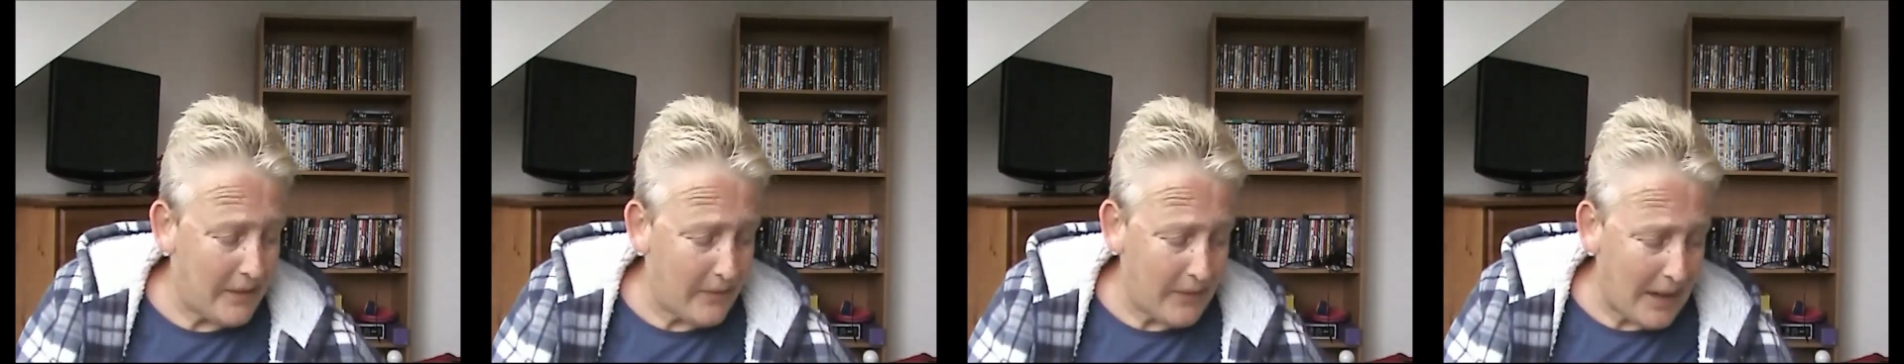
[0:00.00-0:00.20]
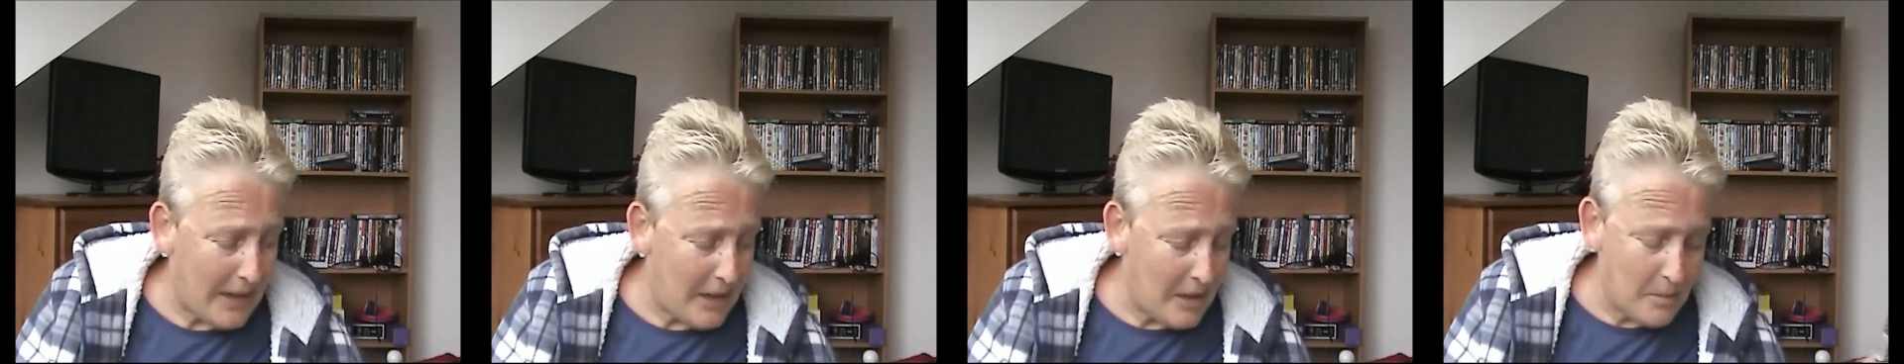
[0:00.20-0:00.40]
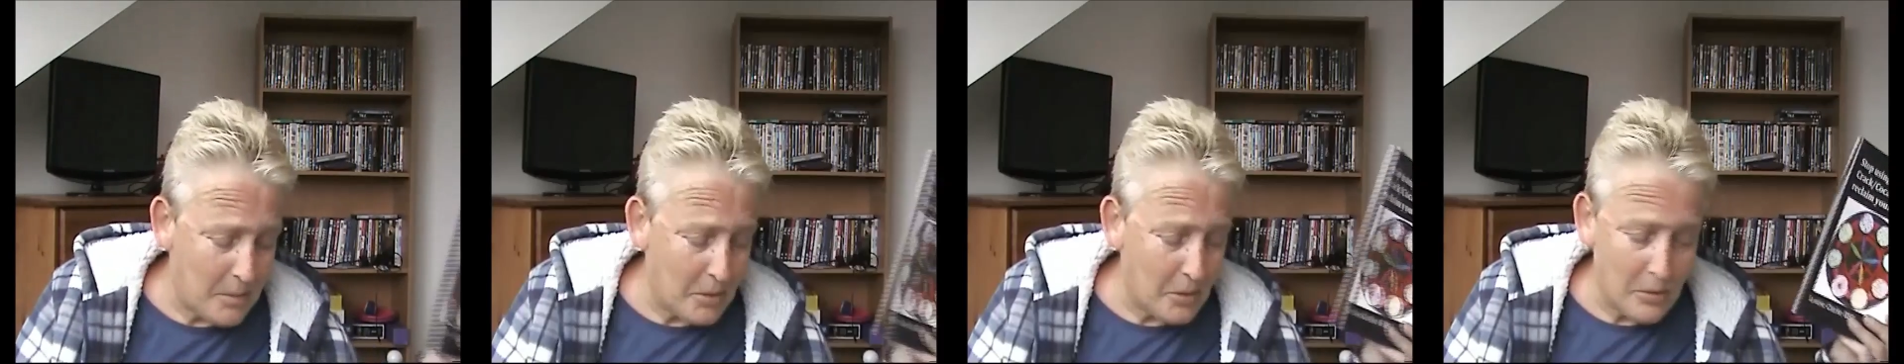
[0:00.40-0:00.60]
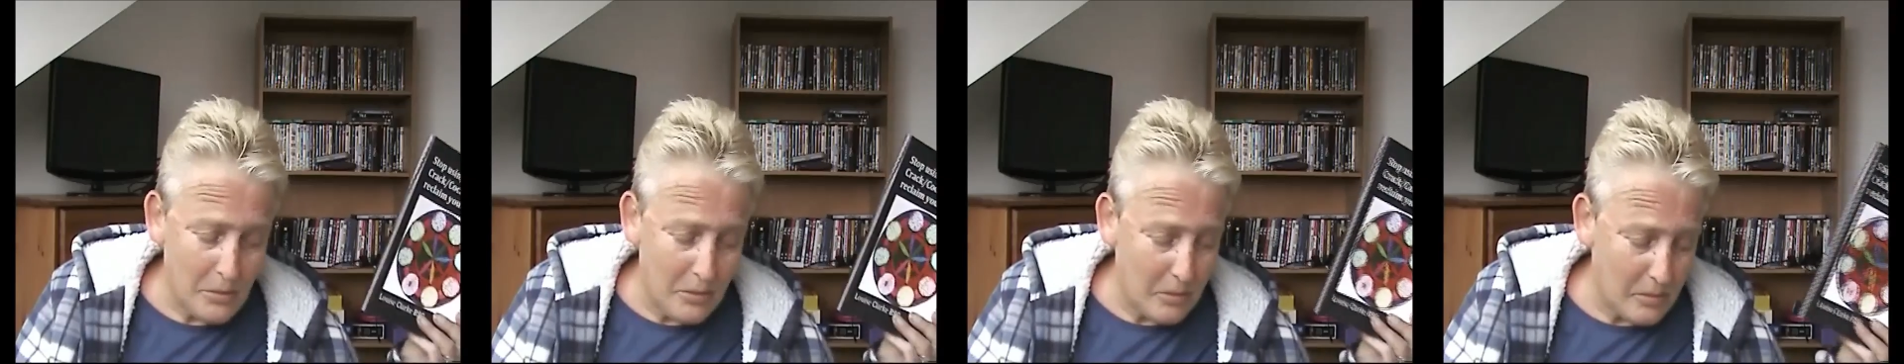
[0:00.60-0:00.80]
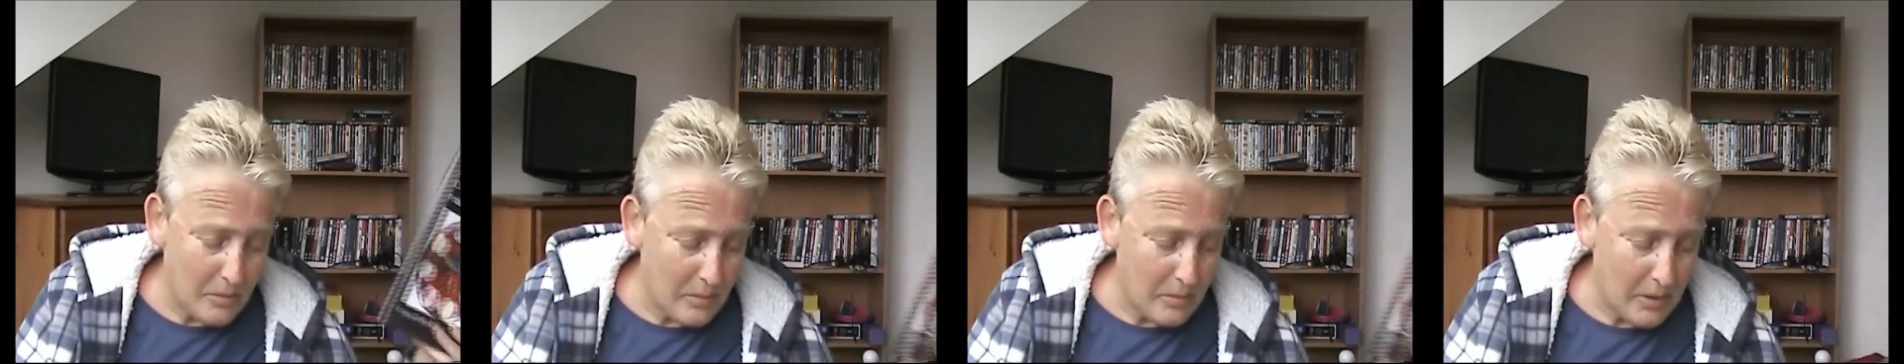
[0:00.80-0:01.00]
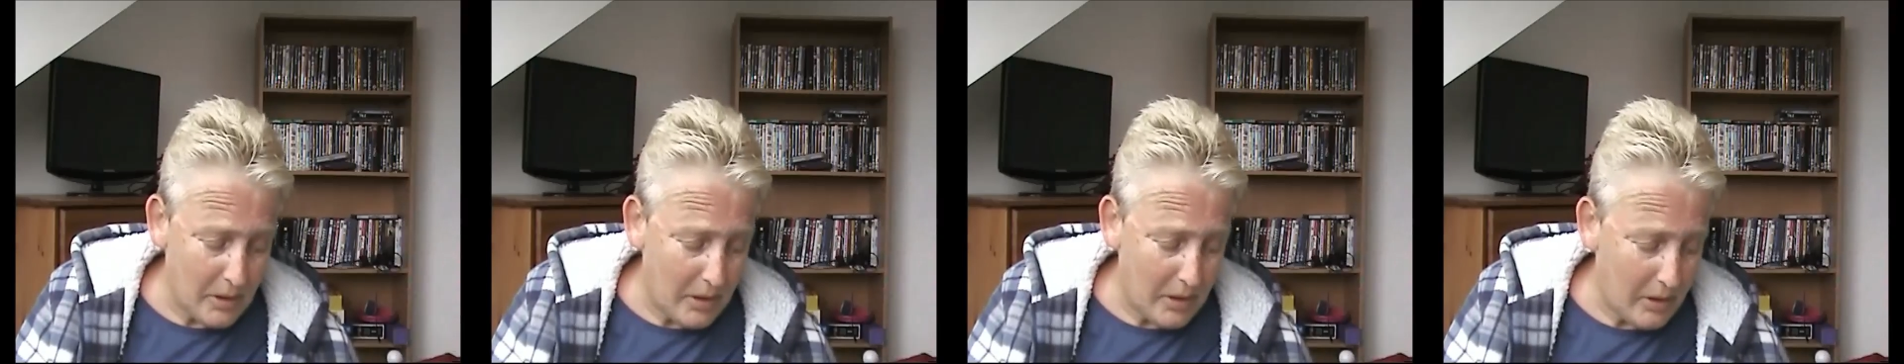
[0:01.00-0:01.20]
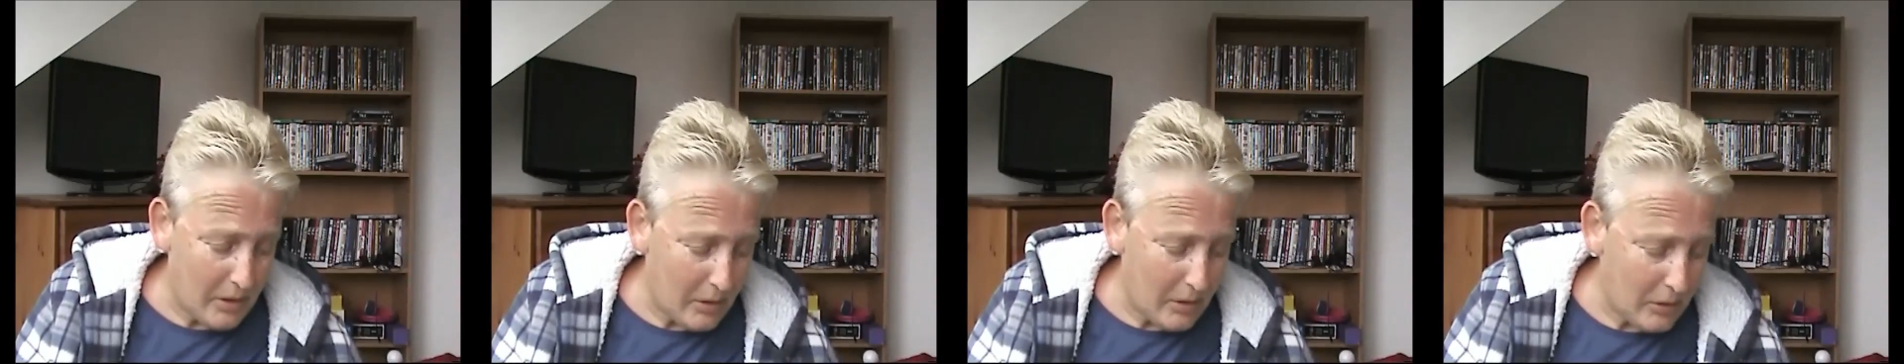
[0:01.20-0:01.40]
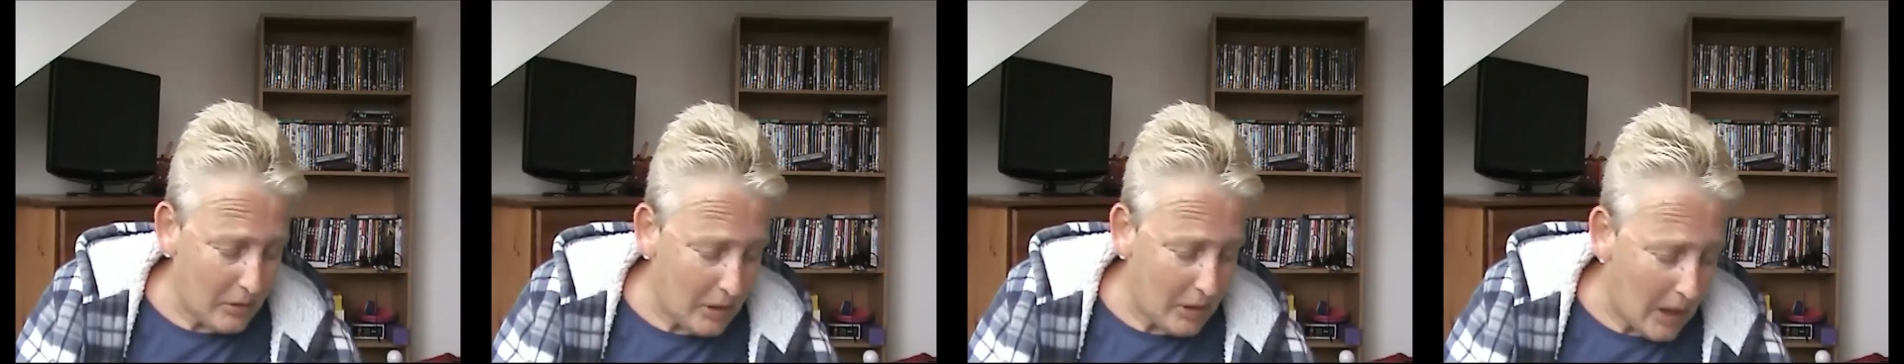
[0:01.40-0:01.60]
available
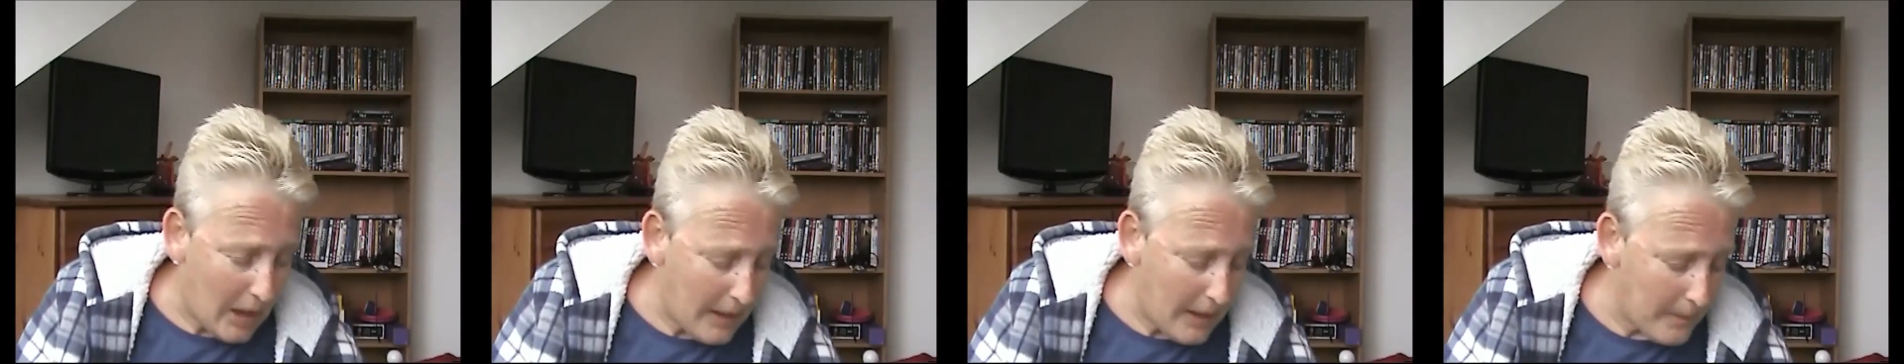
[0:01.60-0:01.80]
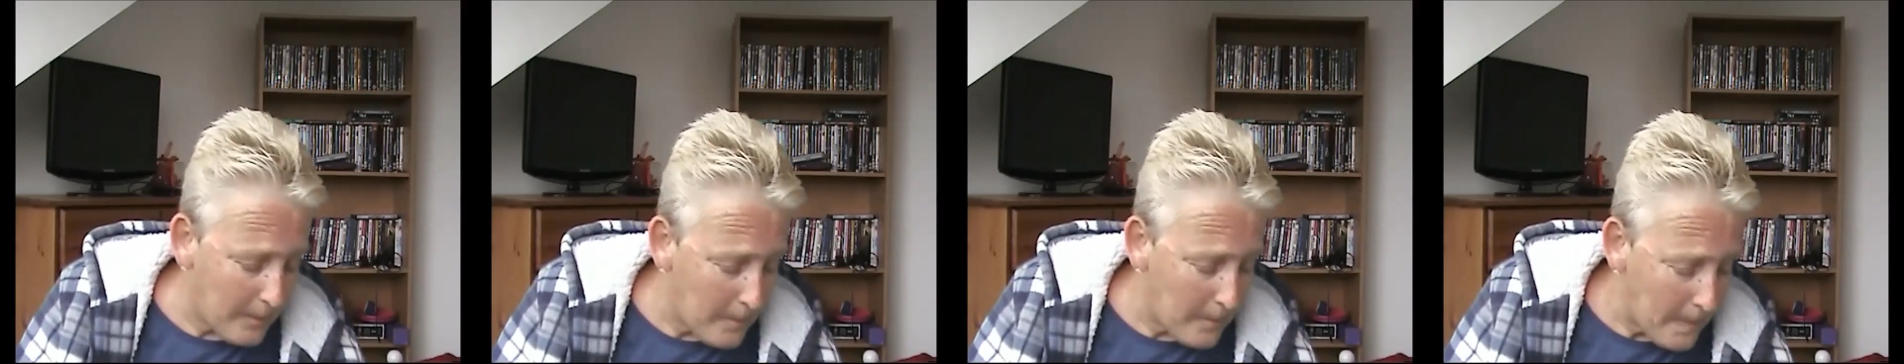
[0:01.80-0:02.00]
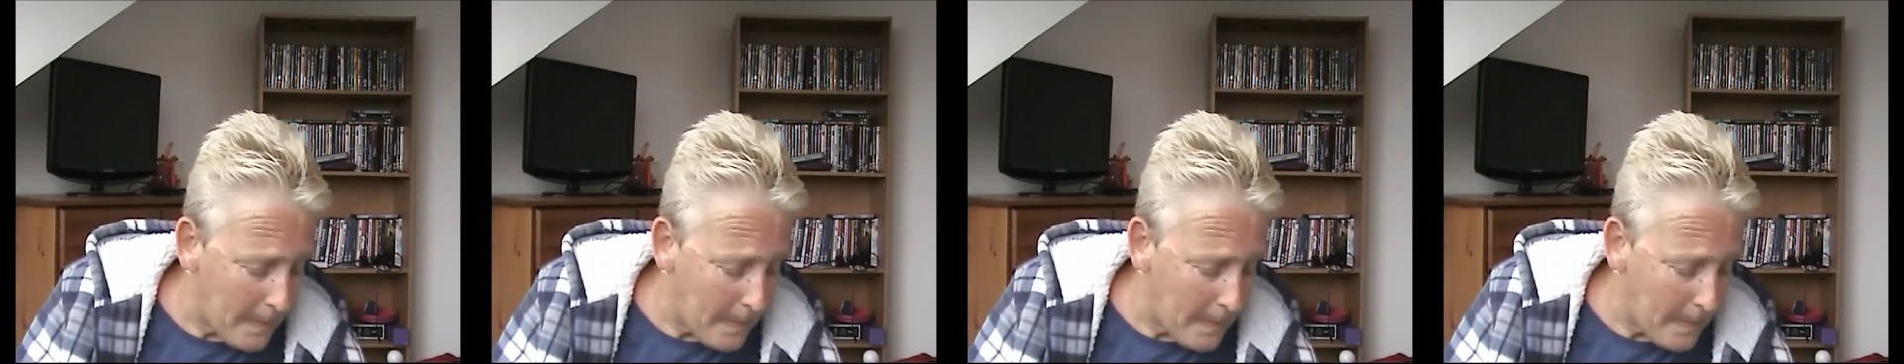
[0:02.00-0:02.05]
online.